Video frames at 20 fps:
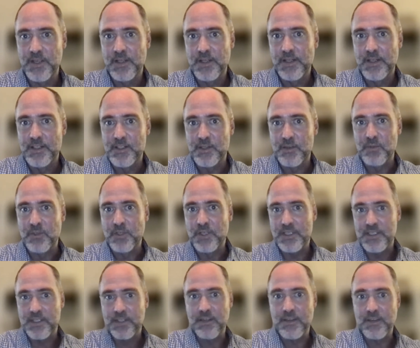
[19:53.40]
So
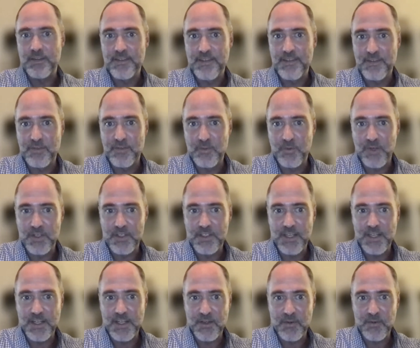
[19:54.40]
Melissa, if you want to
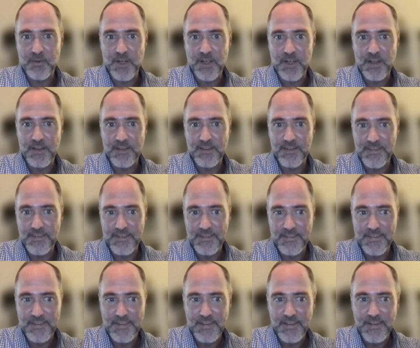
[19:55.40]
take it away.
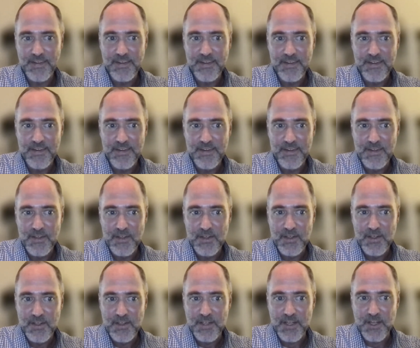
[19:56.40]

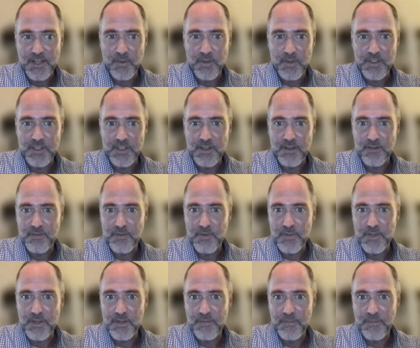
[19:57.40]
Can't wait to hear from you.